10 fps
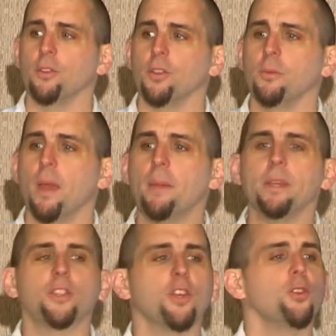you may be
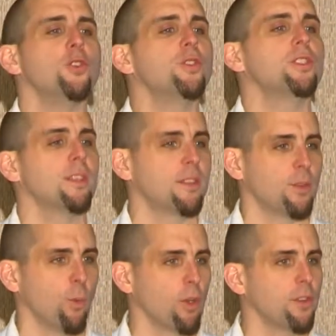so used to the
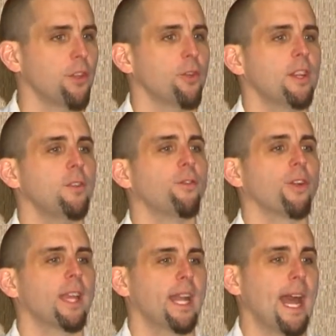world that you're in that you
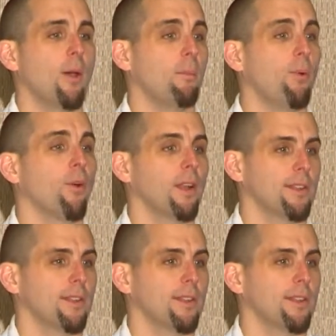forget how important it